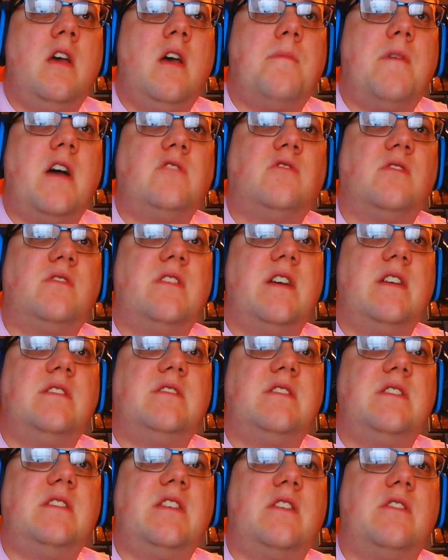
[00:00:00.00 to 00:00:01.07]
Patrick then
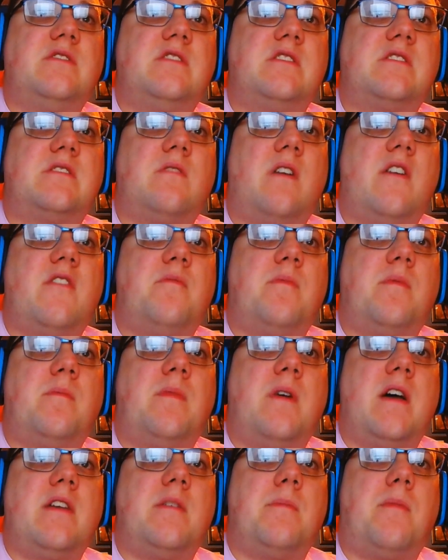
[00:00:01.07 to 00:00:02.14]
details his life
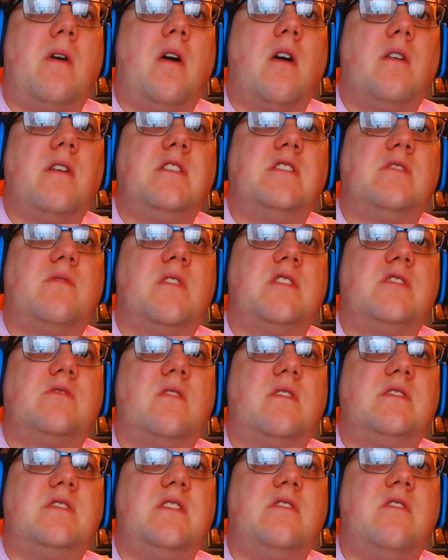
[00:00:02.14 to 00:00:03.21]
by the parties and
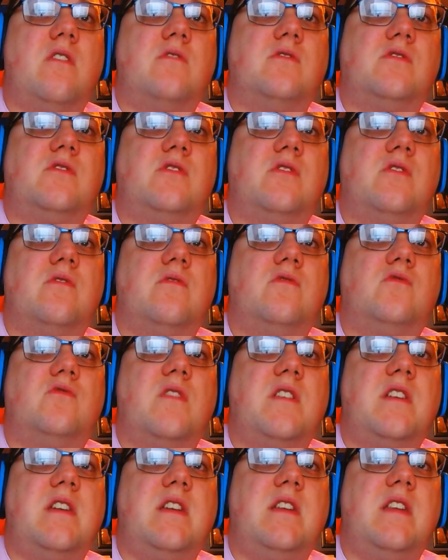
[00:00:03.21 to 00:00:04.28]
restaurants he goes to,
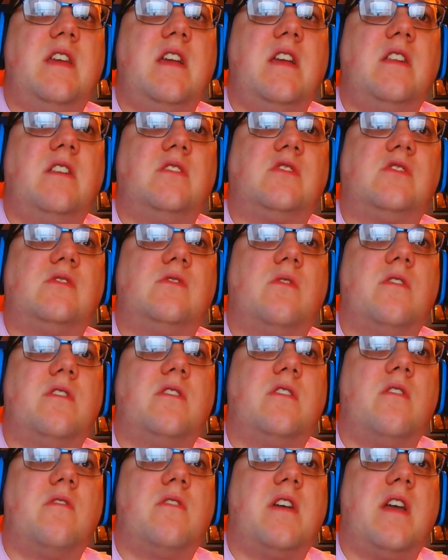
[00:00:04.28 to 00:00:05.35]
drinking, eating, snorting
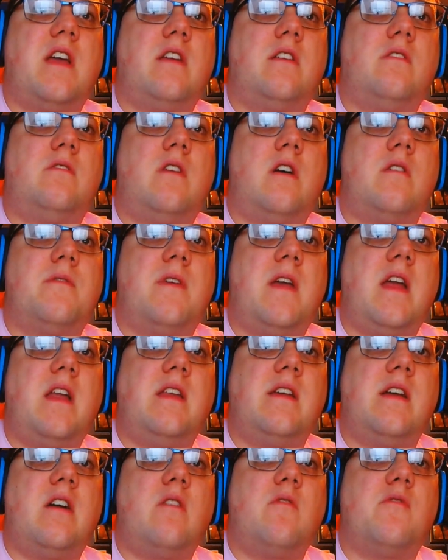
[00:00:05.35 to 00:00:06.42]
cocaine, along with
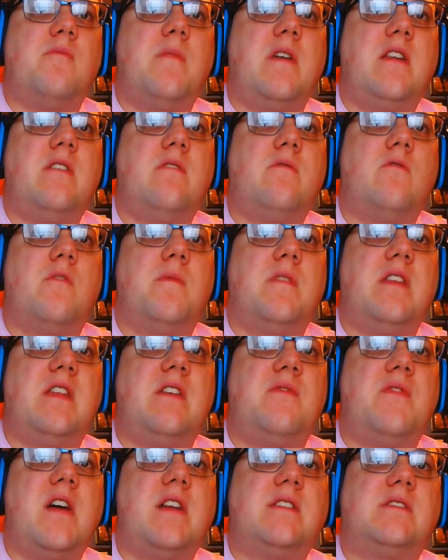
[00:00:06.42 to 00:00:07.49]
hanging out with many women he
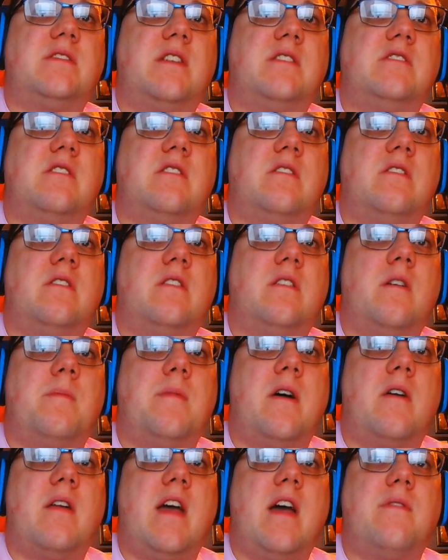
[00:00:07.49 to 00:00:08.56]
fantasizes
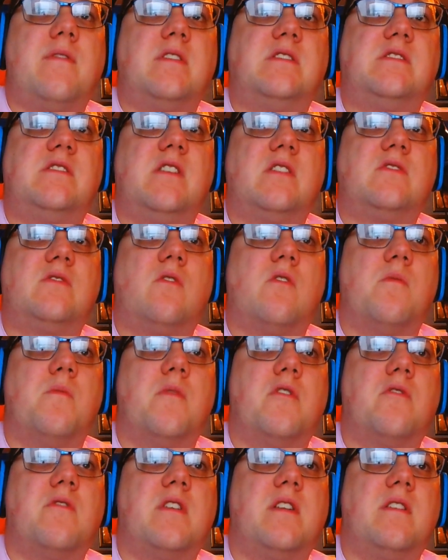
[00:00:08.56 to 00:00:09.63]
about having sex or
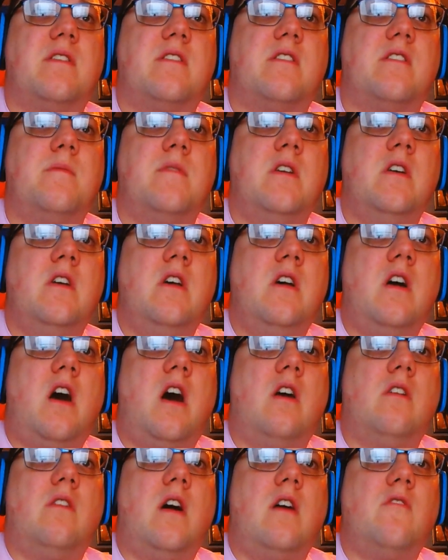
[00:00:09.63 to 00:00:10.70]
murdering them,
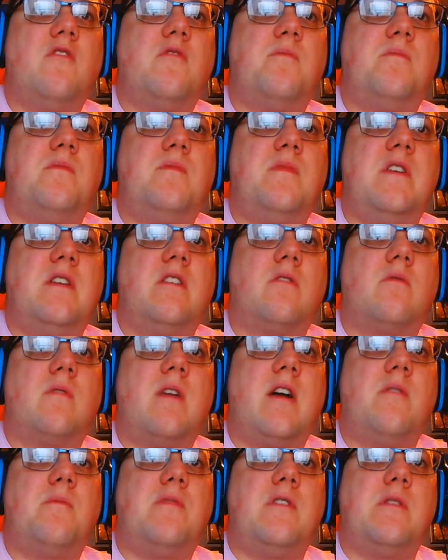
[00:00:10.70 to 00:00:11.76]
along with being
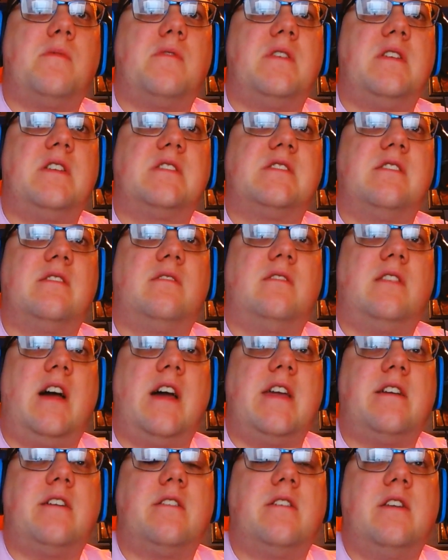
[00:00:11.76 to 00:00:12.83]
around people he doesn't
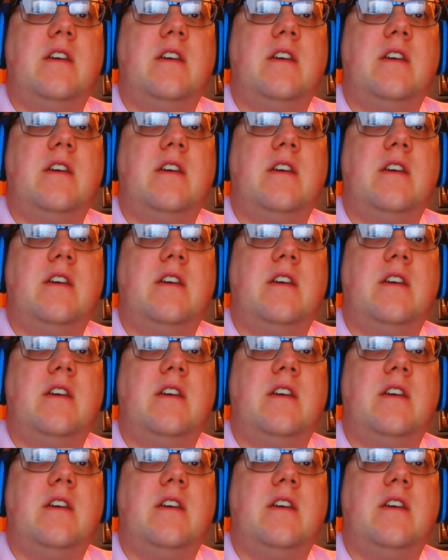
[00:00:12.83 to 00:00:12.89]
like.